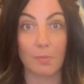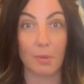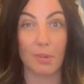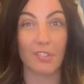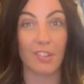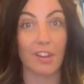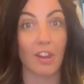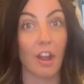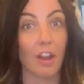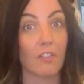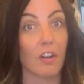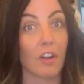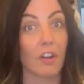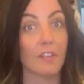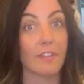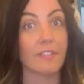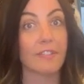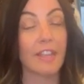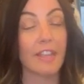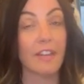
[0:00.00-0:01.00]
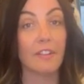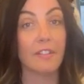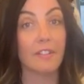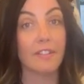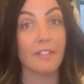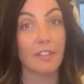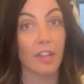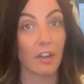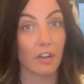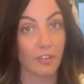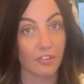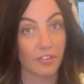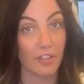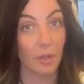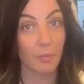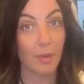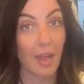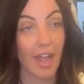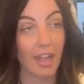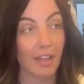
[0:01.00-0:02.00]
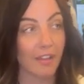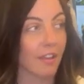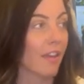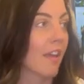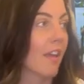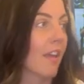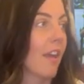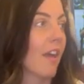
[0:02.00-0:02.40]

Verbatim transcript: percent off our sales, our sale rack